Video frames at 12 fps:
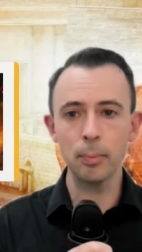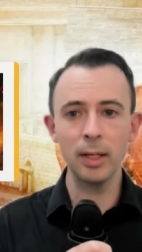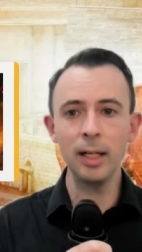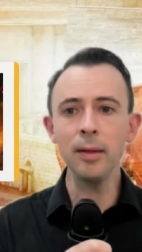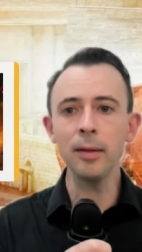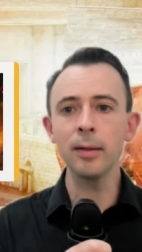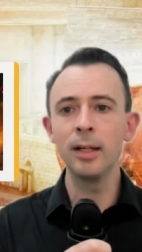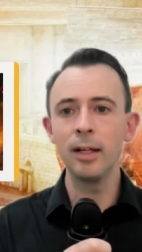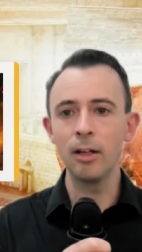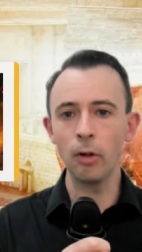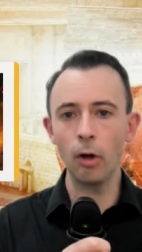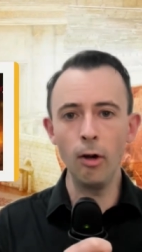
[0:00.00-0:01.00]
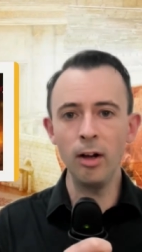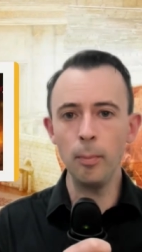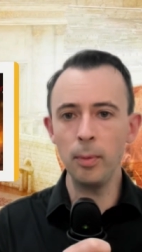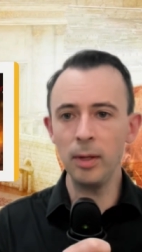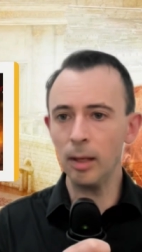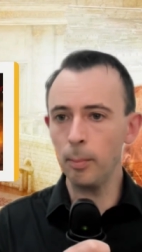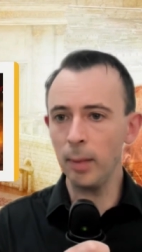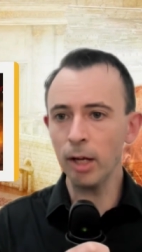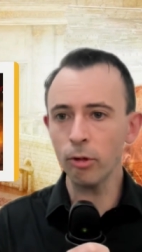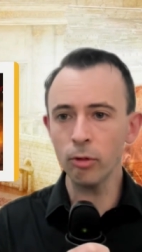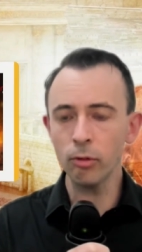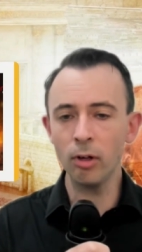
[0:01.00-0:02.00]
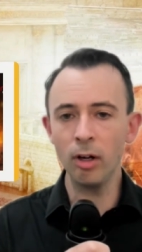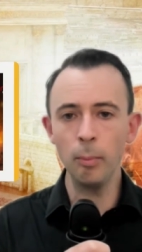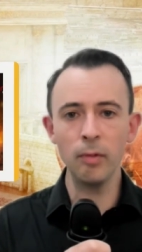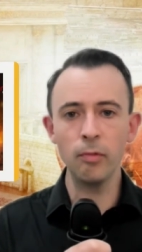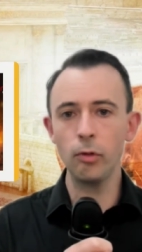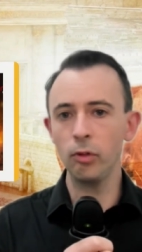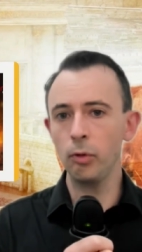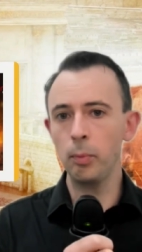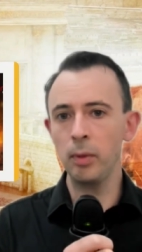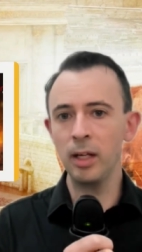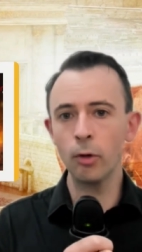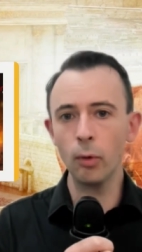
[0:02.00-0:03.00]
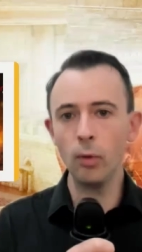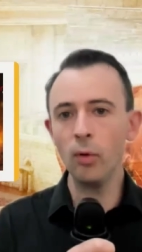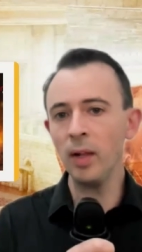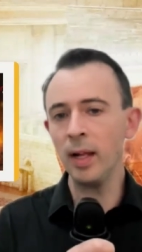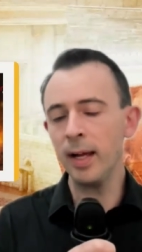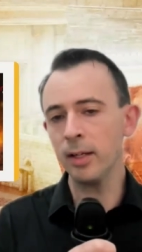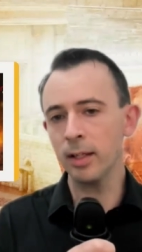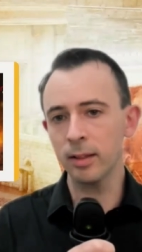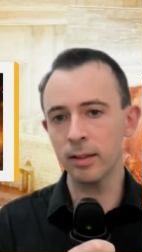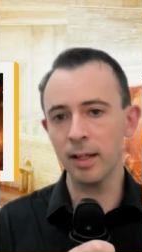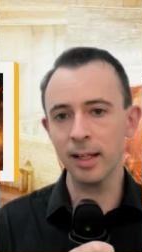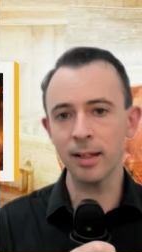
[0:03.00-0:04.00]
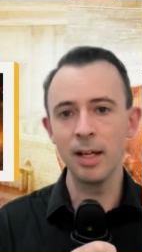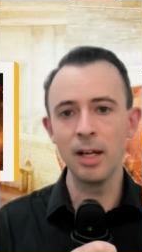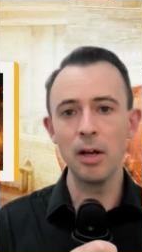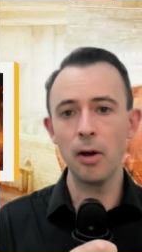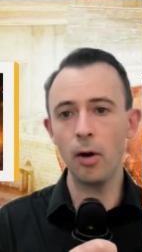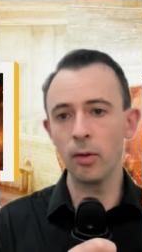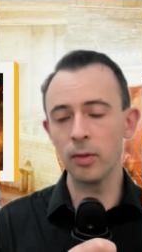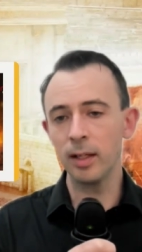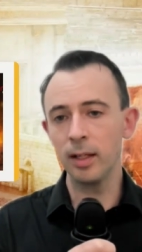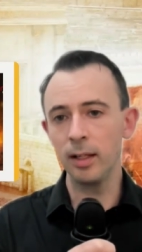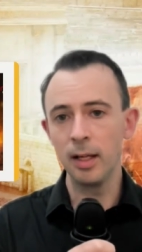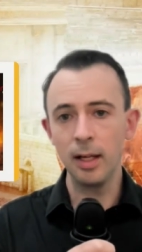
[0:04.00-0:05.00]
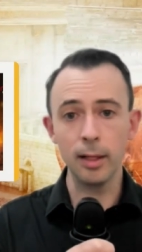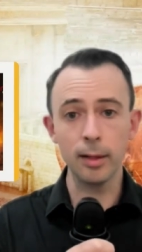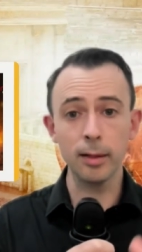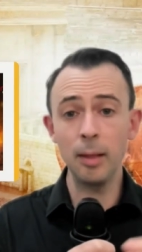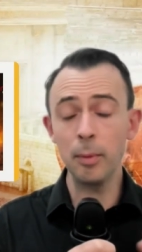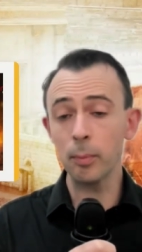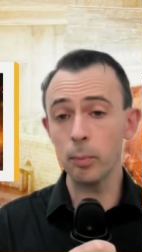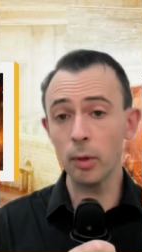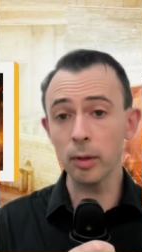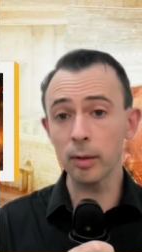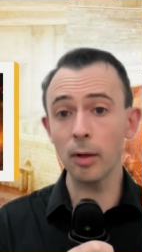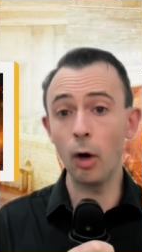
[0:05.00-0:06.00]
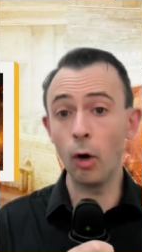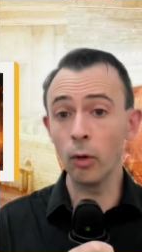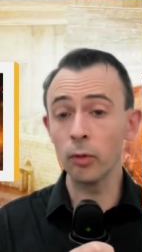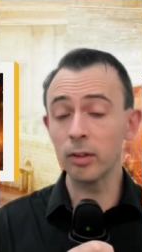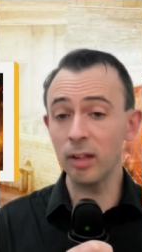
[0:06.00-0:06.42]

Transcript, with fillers: place, it'll only be a matter of time before there'll be an all out attack on the Islamic mosques on the